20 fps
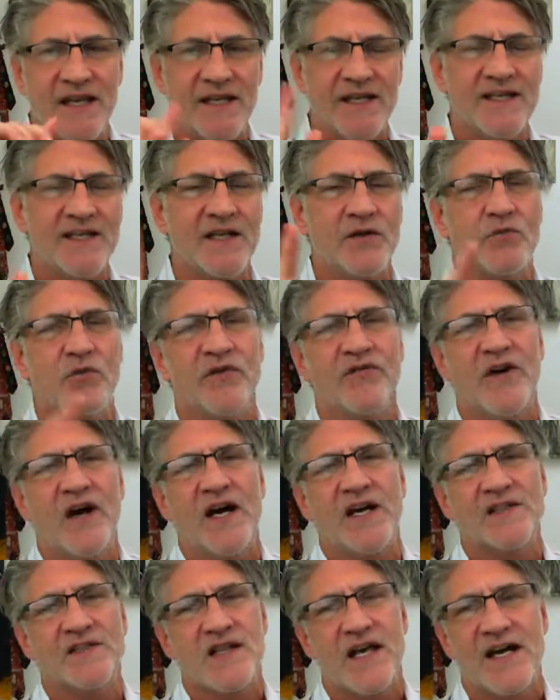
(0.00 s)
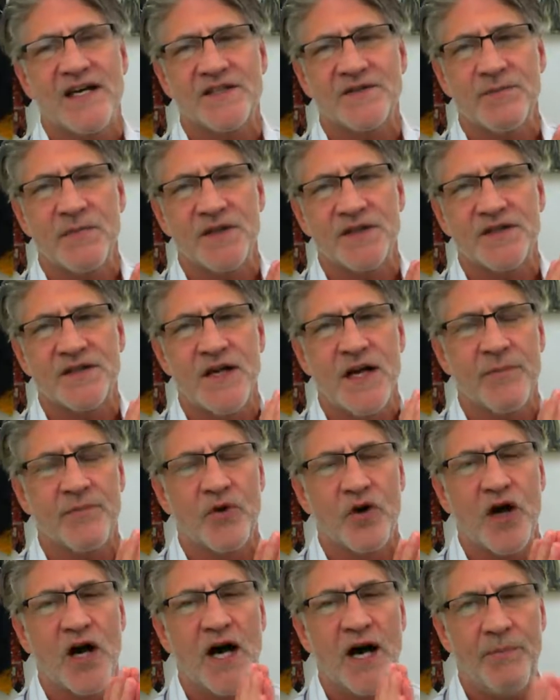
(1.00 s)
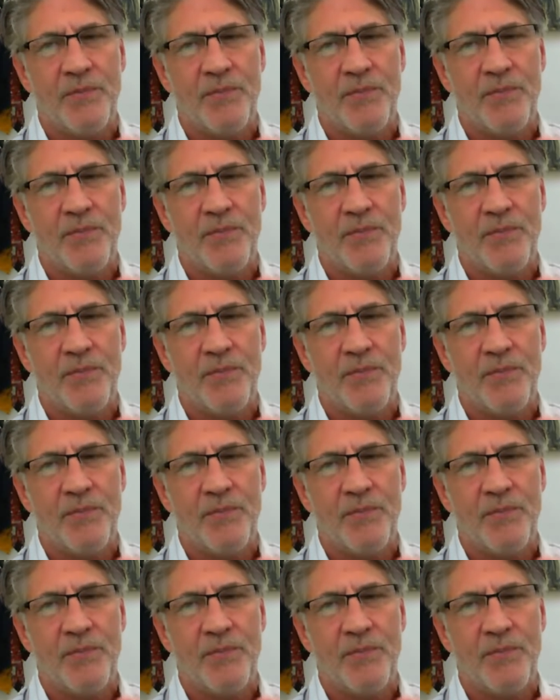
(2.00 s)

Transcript: They did revise last month's number up,